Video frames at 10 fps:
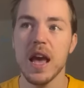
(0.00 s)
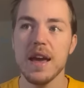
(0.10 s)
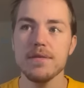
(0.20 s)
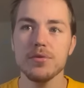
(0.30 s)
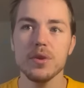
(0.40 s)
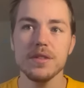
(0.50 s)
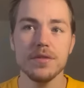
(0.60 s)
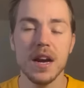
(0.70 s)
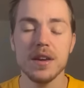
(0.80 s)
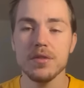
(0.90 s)
every
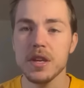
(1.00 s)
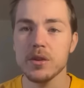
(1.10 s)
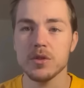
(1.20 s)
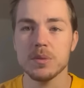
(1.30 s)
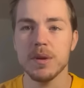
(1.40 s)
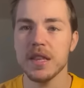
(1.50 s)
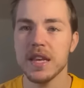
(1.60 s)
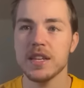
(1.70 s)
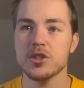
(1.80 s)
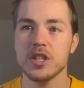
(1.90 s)
5 years by the
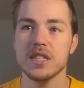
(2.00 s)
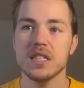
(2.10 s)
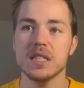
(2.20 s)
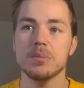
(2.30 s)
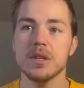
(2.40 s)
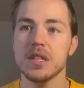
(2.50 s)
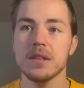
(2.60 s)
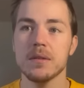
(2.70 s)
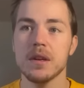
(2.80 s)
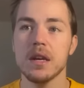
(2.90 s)
NJDEP.
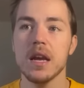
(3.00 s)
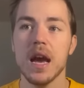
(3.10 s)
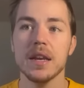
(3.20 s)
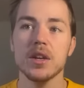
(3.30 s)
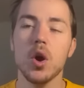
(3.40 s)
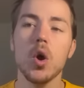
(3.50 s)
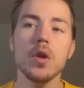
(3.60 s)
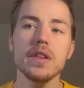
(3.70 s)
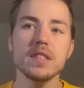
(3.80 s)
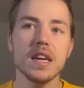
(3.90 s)
And in
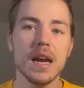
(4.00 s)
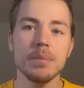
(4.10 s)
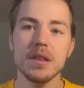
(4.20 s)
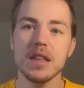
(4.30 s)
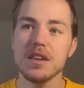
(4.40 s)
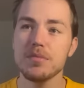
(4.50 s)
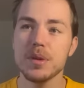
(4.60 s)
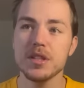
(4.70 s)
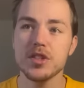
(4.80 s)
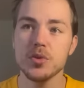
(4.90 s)
all the time that they've
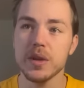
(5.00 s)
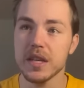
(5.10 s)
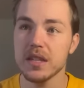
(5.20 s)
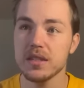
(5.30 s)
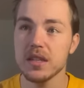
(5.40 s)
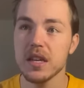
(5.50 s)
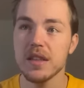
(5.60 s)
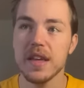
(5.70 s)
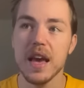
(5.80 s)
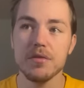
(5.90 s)
been doing it,
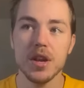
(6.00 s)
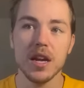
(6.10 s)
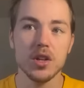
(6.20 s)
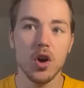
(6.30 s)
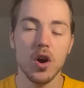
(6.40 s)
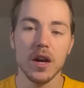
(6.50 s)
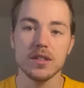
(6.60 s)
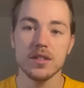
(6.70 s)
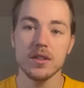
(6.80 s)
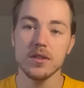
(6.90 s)
they have not
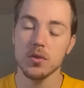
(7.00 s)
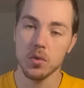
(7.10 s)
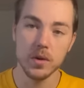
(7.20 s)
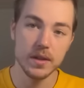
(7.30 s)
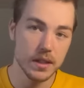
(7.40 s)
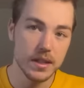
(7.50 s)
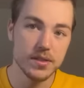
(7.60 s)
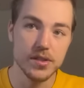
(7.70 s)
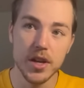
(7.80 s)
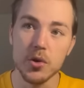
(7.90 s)
caught, or at
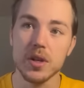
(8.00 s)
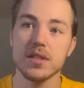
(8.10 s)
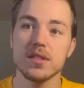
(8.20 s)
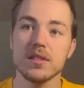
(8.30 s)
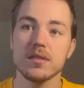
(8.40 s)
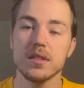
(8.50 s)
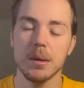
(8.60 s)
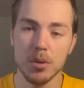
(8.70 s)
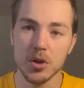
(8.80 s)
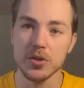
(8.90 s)
least noticed, a
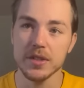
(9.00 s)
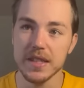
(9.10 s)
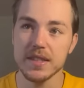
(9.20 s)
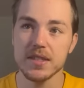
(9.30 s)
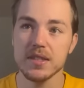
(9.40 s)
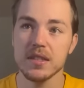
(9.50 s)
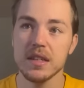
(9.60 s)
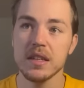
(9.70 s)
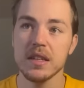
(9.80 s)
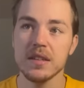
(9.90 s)
pearl dace.
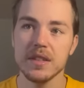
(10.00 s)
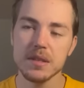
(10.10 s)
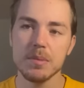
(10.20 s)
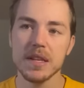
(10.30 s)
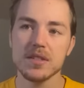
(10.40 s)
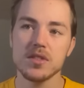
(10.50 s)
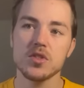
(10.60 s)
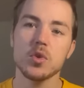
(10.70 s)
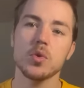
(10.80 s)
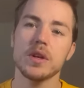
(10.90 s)
This makes the
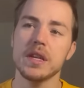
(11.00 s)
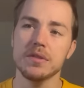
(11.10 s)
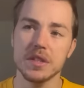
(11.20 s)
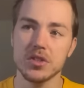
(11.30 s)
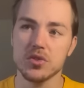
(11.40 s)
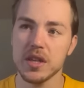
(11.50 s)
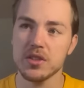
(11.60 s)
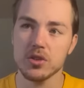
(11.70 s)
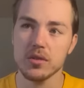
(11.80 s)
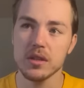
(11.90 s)
story even
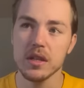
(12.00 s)
stranger.